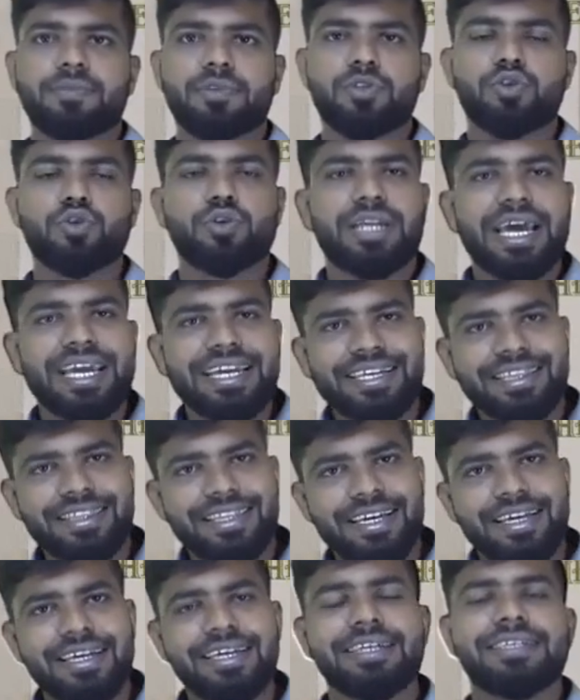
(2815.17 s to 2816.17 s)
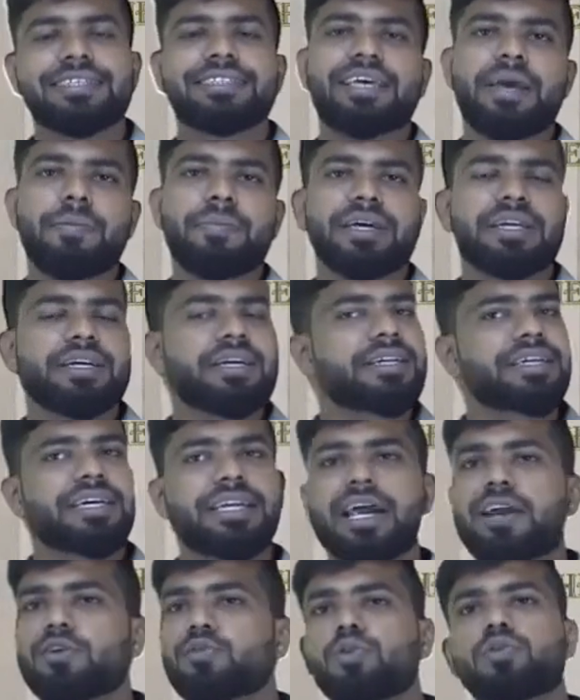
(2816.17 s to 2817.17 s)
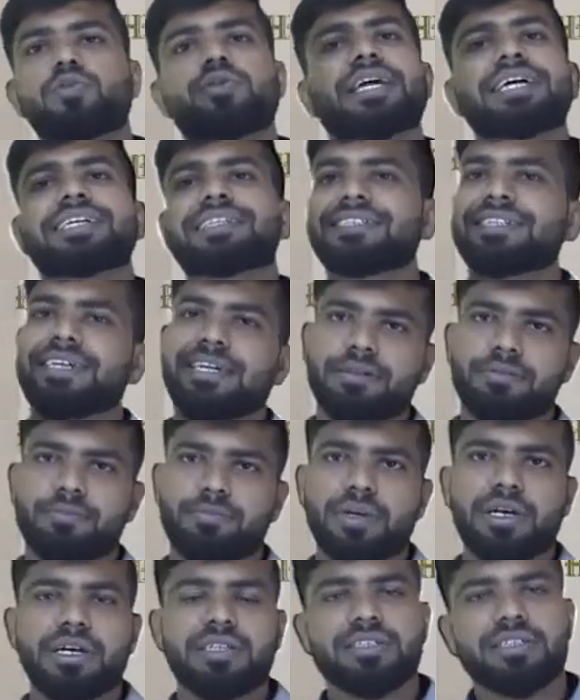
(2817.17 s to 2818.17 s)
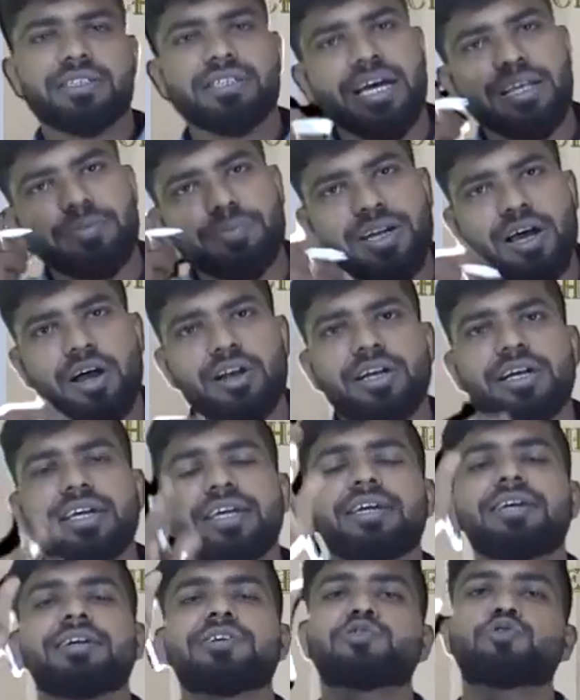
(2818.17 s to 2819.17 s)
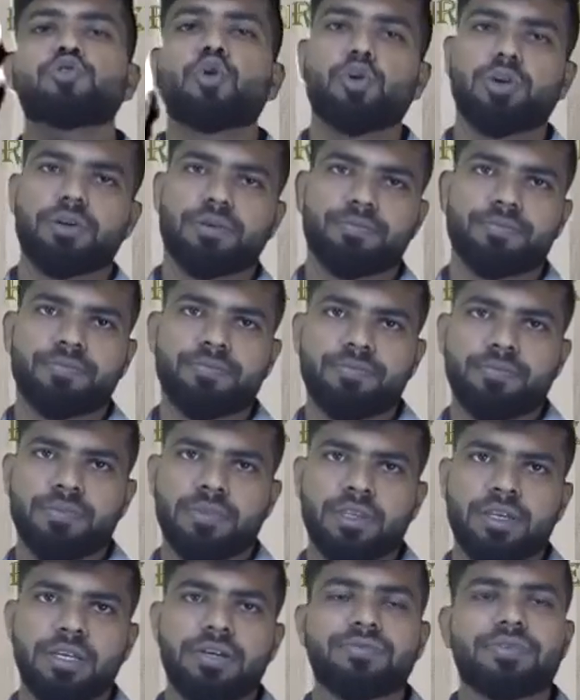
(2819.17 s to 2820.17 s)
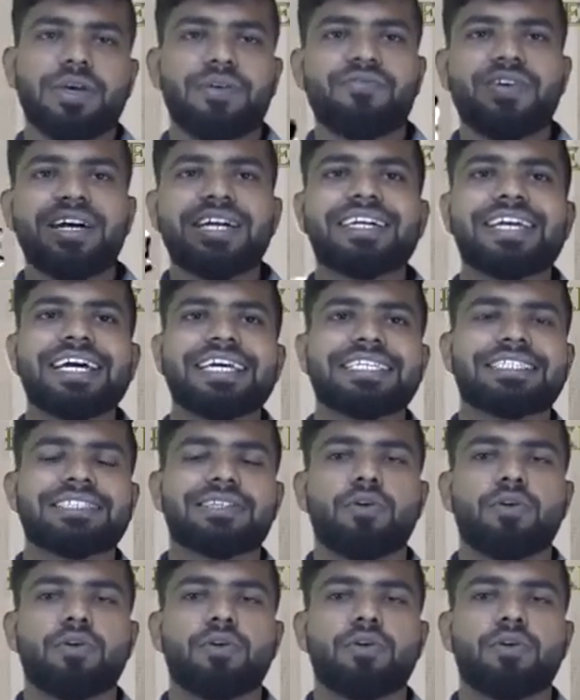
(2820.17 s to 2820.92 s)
Should die in the same year. It cannot go to next year because it has been already sold. If someone dies,